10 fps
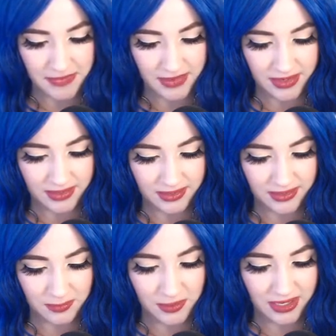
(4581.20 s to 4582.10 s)

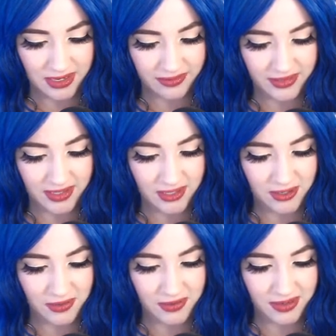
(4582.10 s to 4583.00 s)
Someone gifted
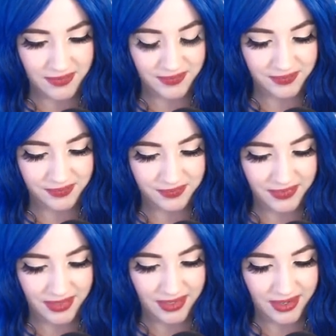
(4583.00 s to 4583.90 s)
you
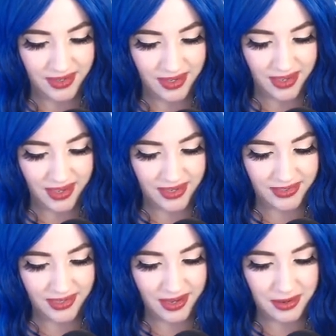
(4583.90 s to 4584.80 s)
a
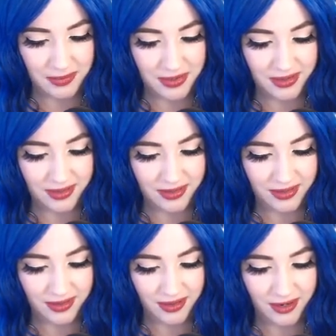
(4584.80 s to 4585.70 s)
sub
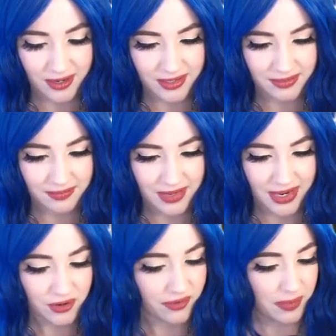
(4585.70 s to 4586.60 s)
heart. I don't
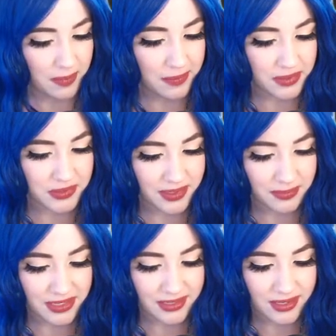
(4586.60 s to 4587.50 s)
know if my mom knows what that
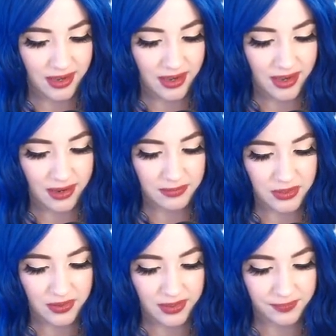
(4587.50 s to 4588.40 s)
means. I'm
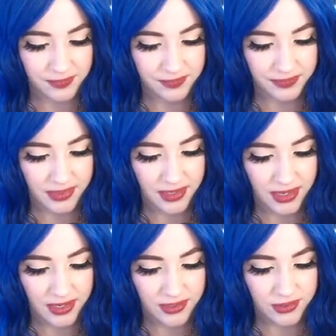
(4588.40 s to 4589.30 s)
doing
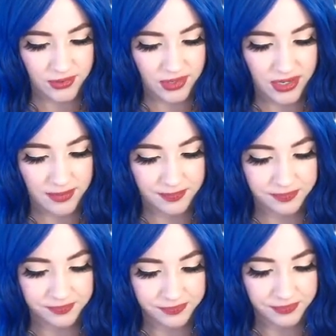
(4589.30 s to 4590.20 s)
a stream
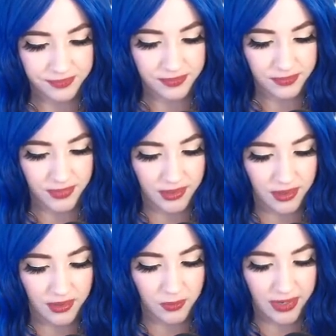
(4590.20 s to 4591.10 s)

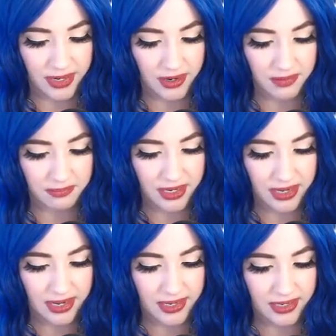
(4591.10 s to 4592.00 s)
on where
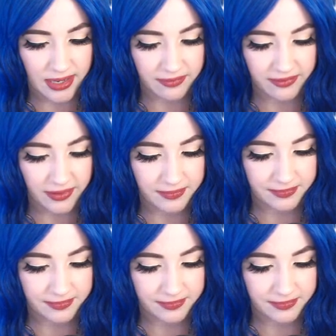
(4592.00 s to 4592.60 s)
pi came from.